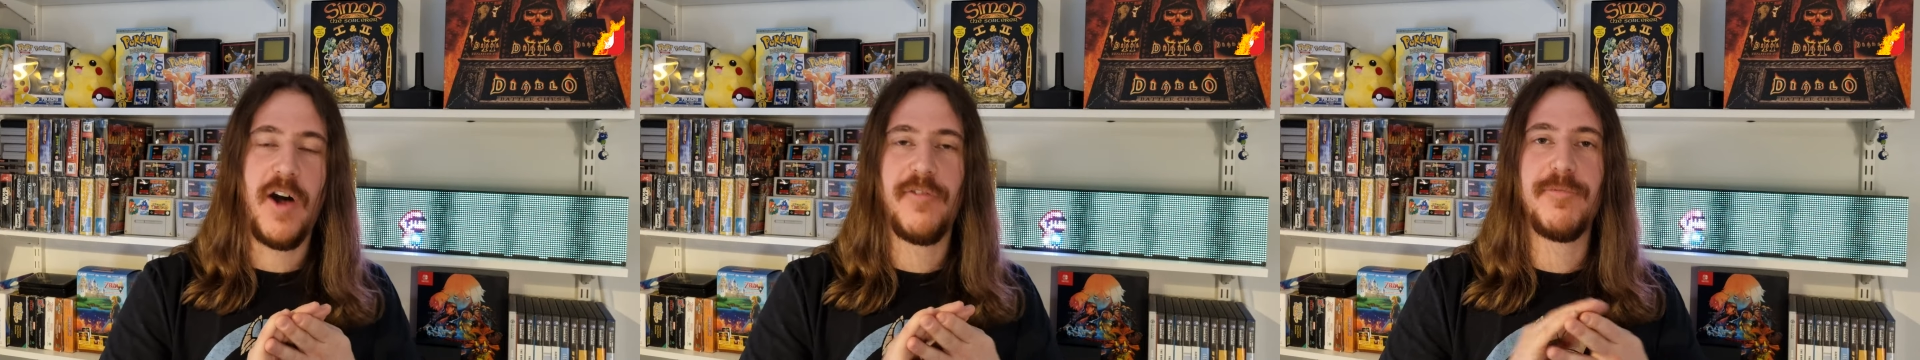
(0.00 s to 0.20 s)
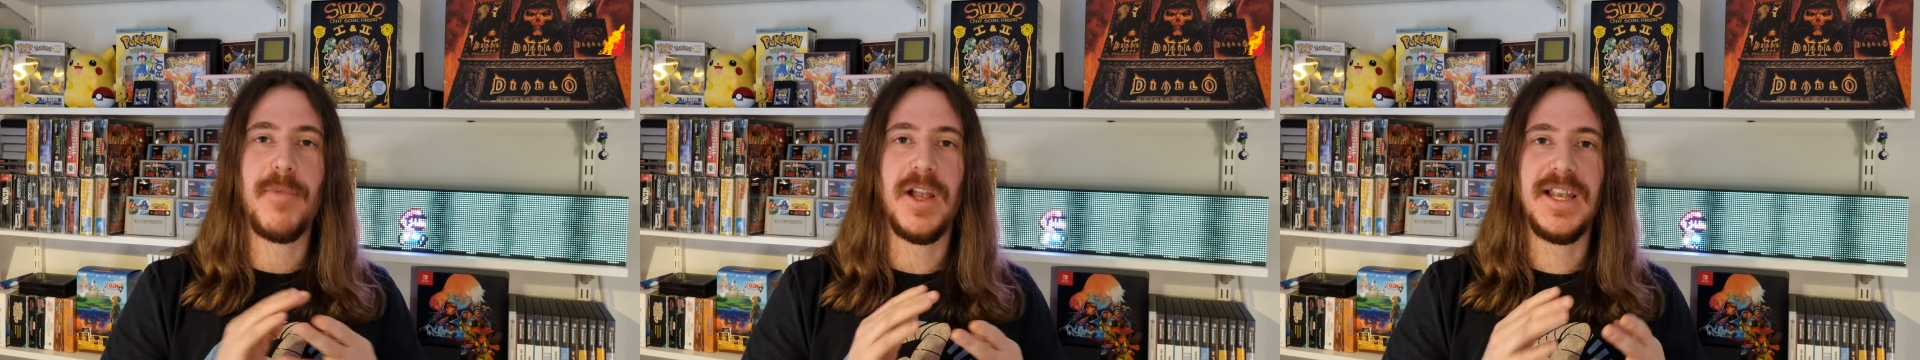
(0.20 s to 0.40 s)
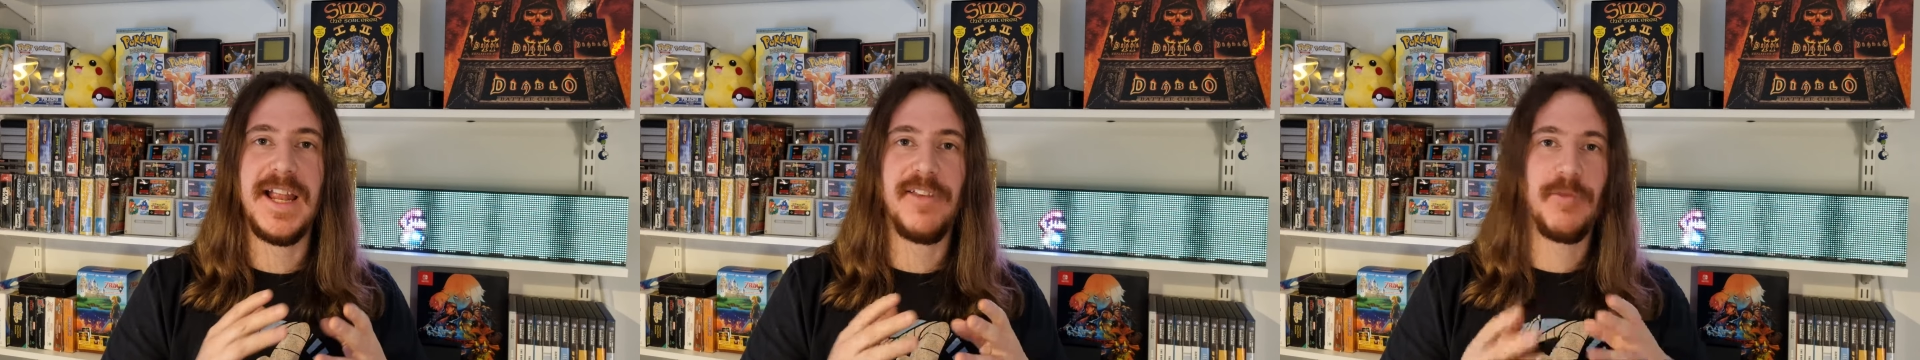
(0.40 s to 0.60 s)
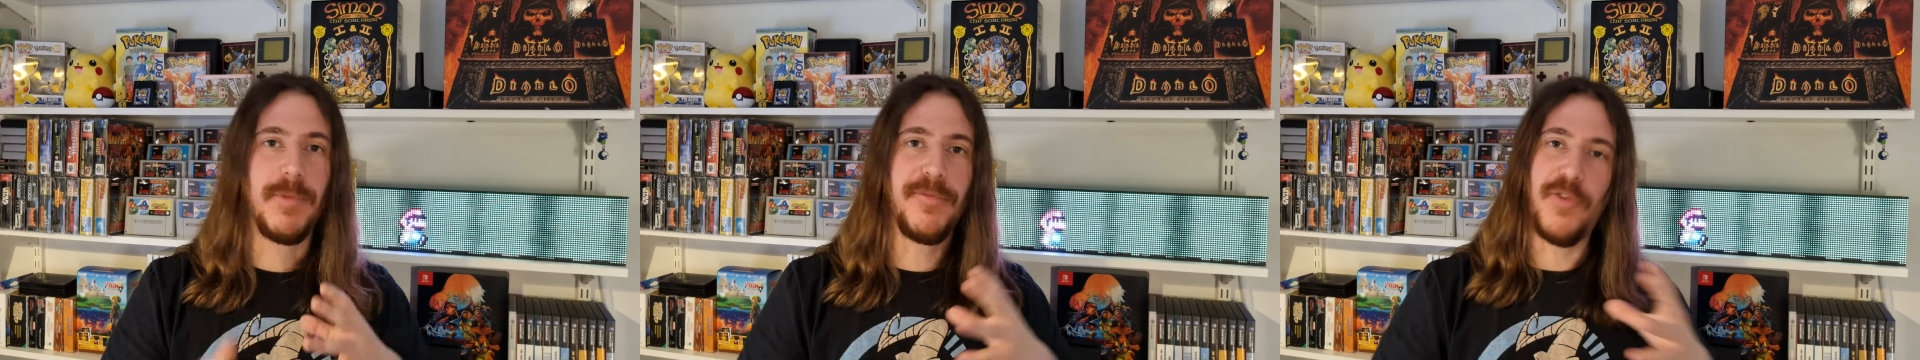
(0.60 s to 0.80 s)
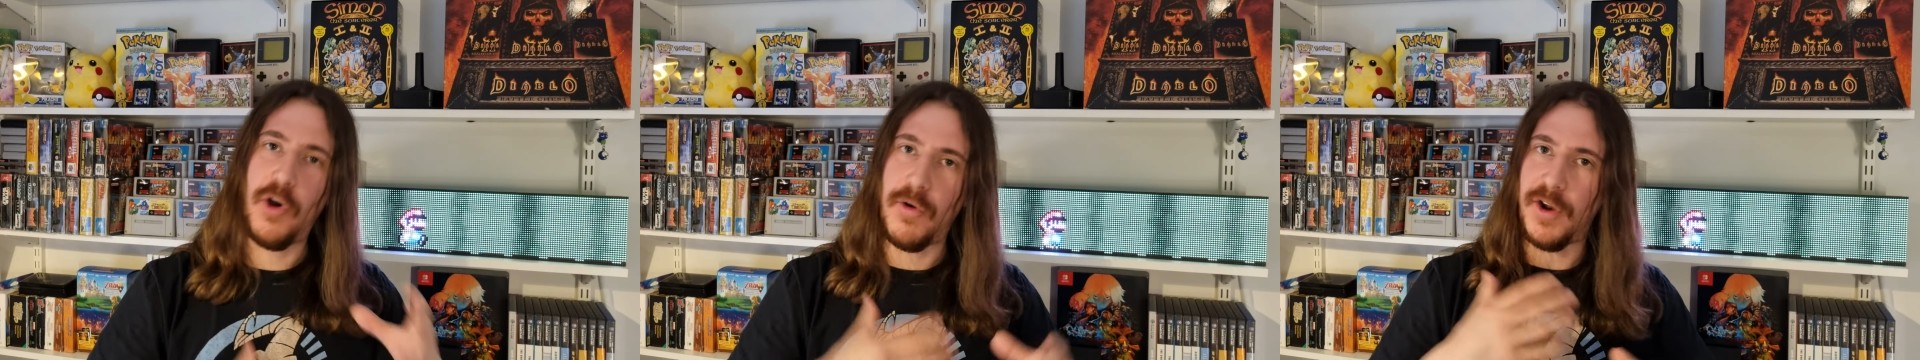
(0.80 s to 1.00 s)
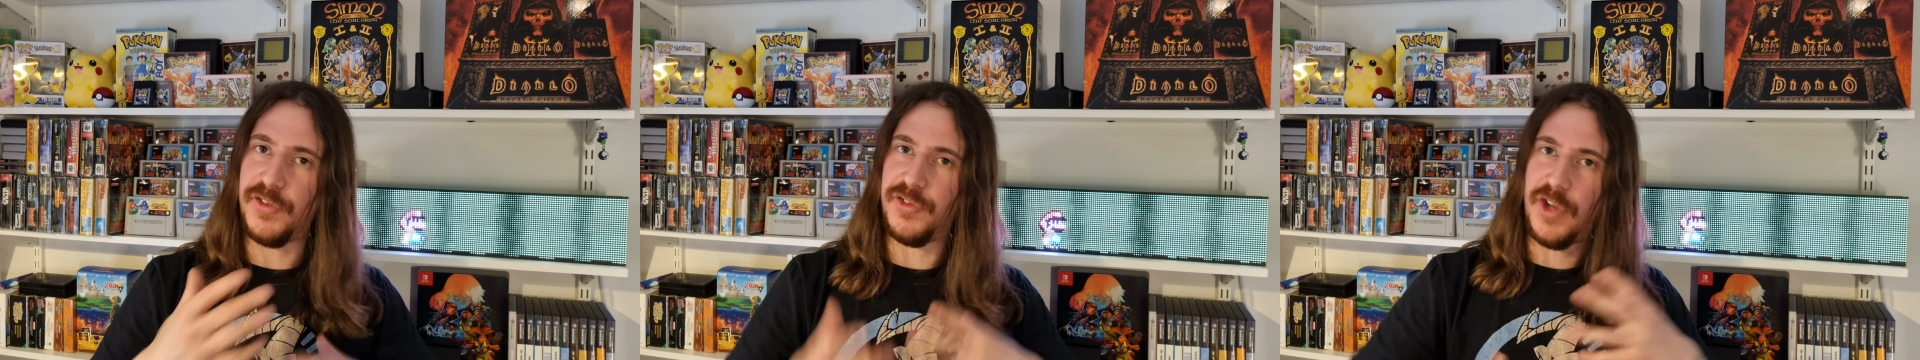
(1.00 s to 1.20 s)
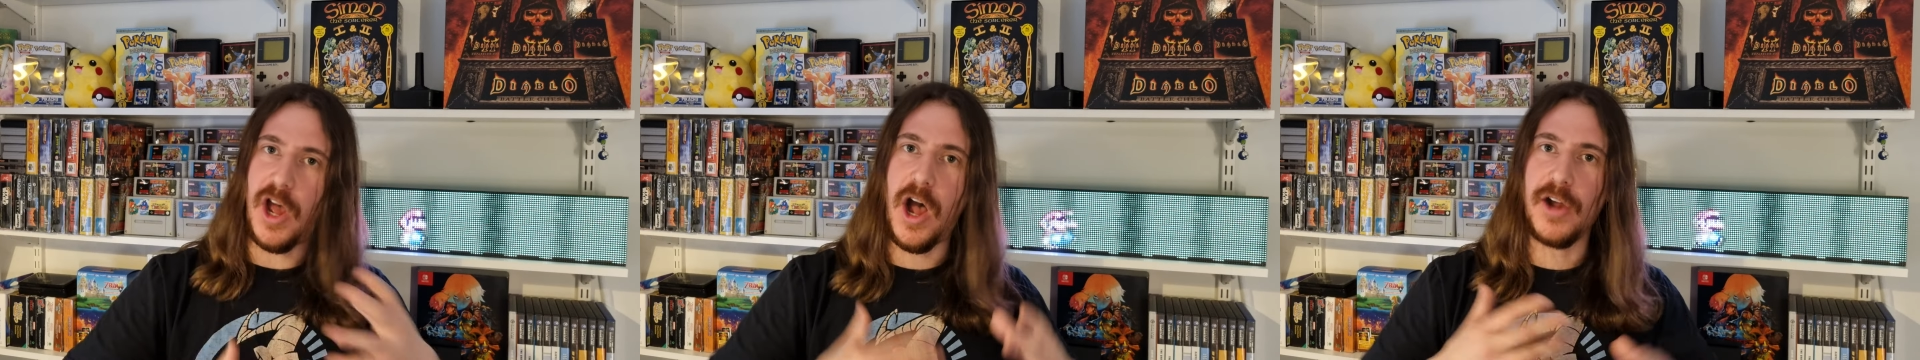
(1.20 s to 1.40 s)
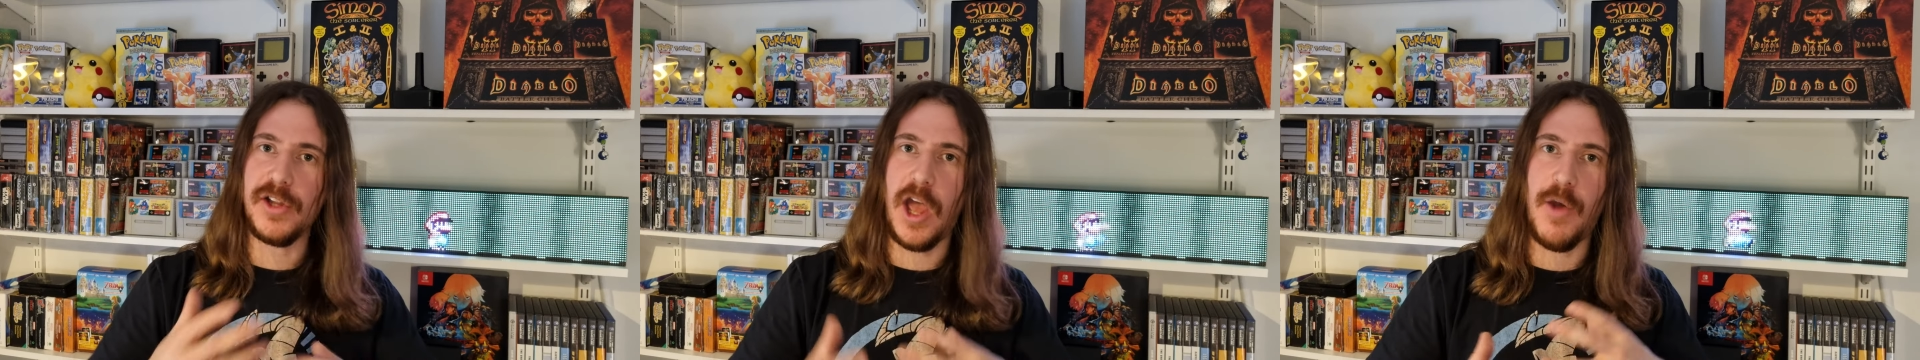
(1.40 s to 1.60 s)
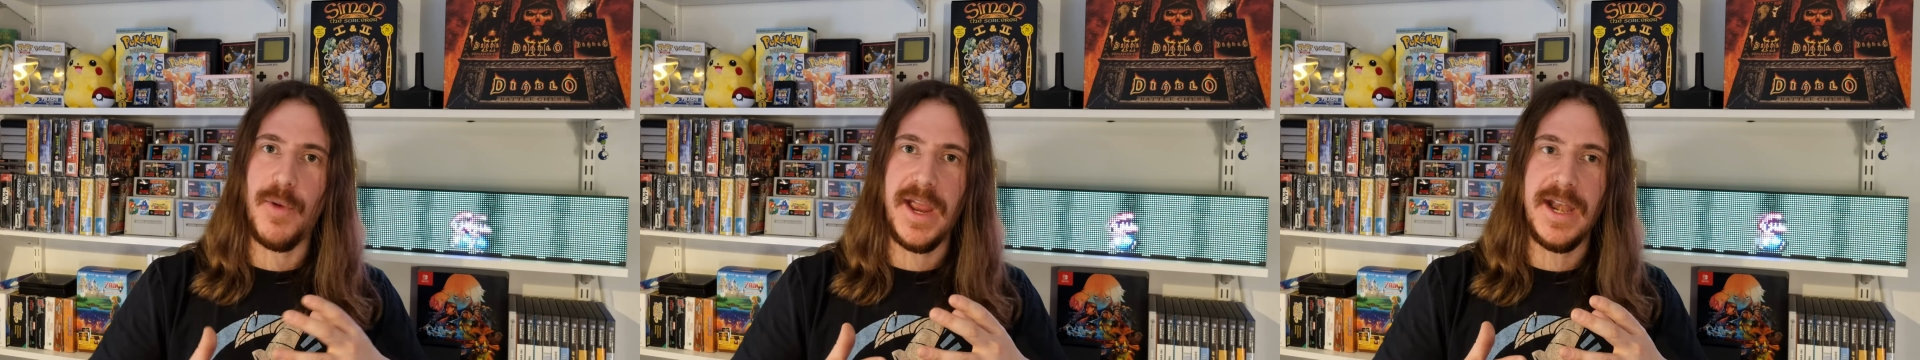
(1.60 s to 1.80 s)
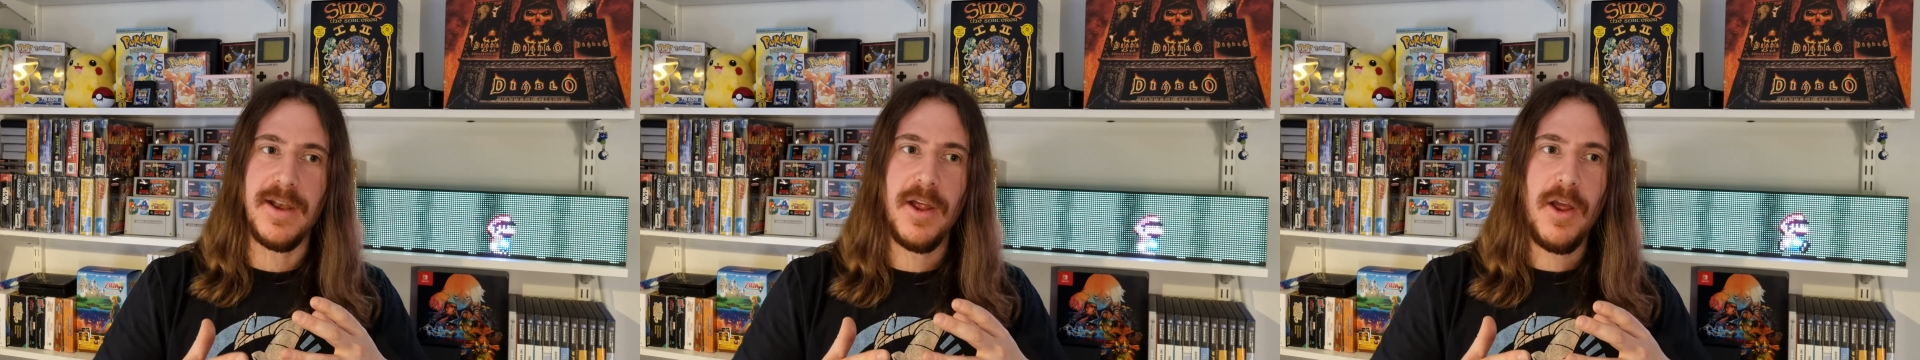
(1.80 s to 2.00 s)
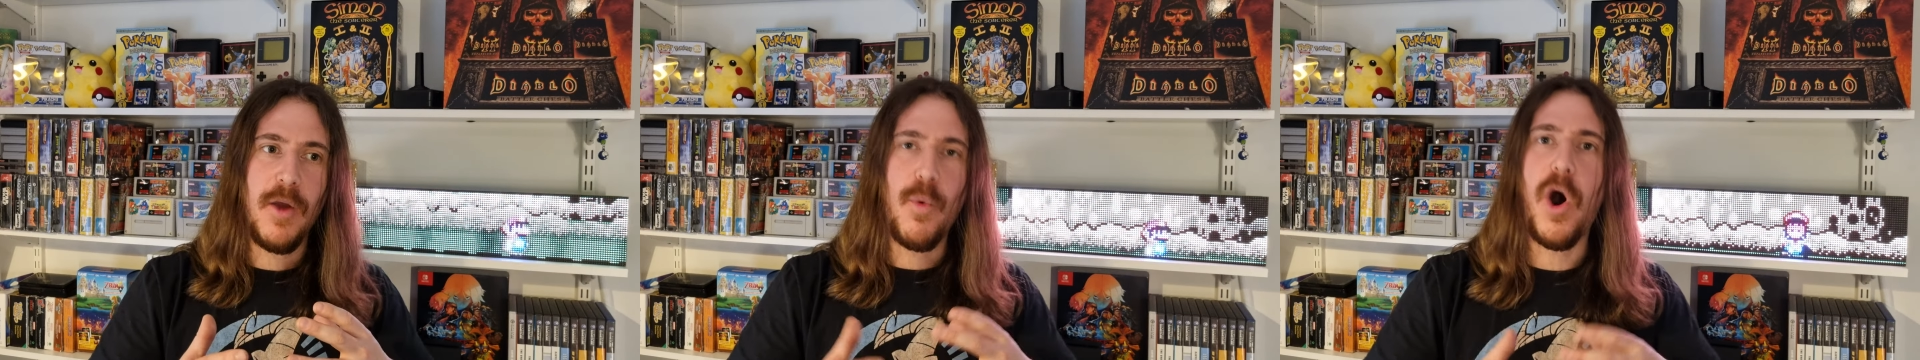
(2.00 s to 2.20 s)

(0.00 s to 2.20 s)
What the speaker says: off my list before I start going